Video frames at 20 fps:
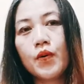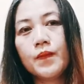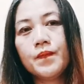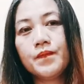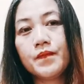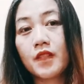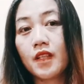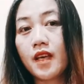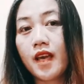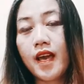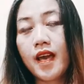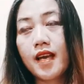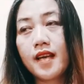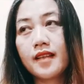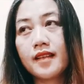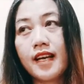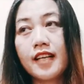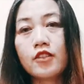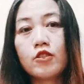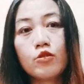okay,
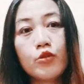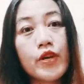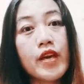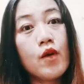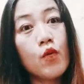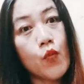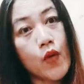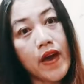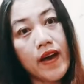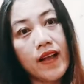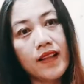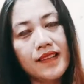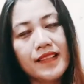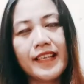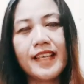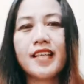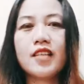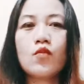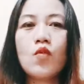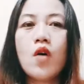not kuya will,
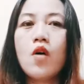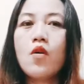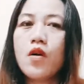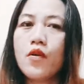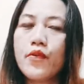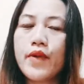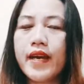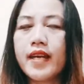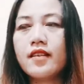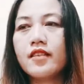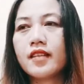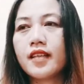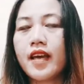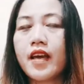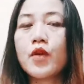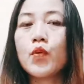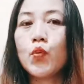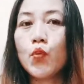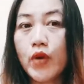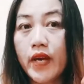in wawawin, okay,
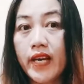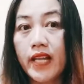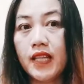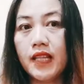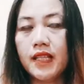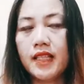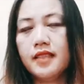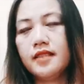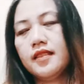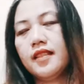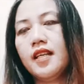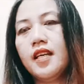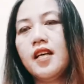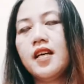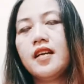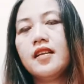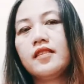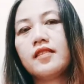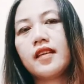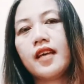will,
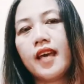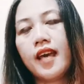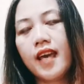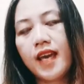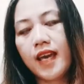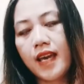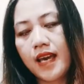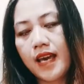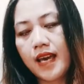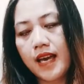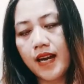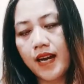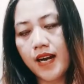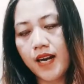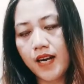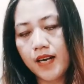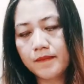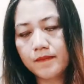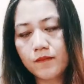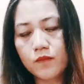okay,
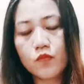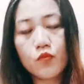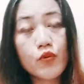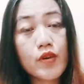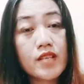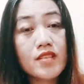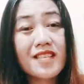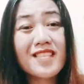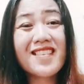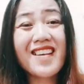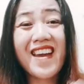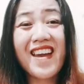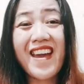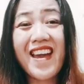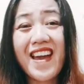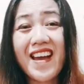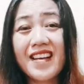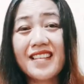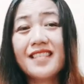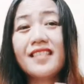we just
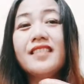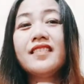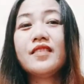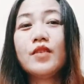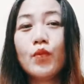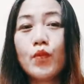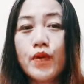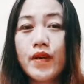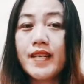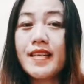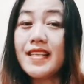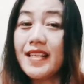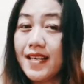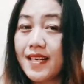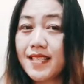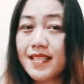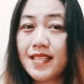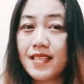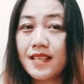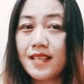add the word
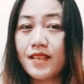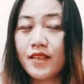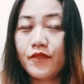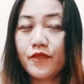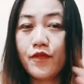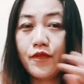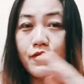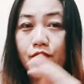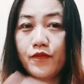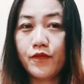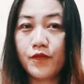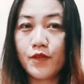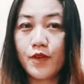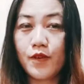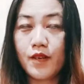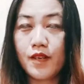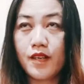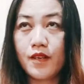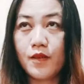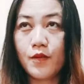not
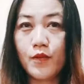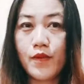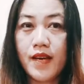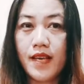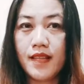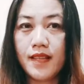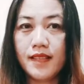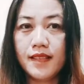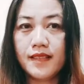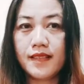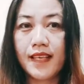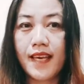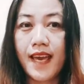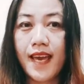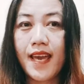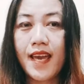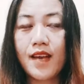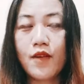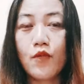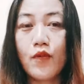for will,
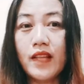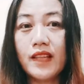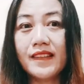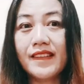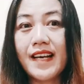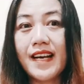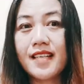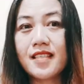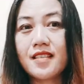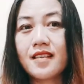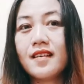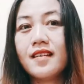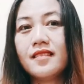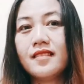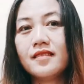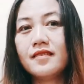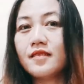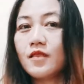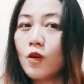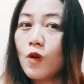okay, will not,
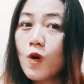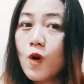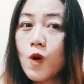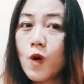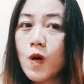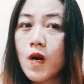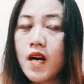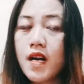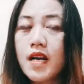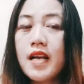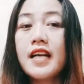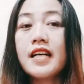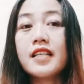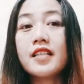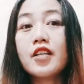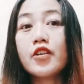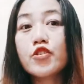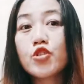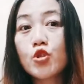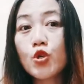or the
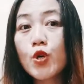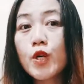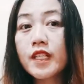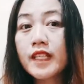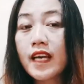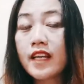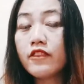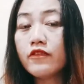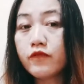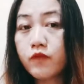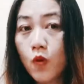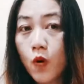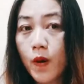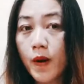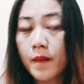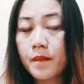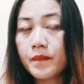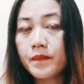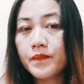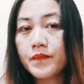shortened
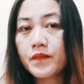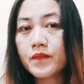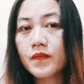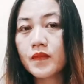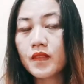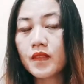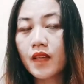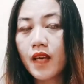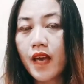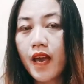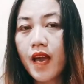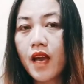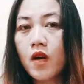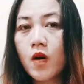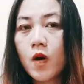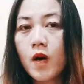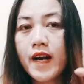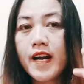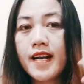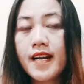form, okay,
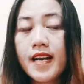or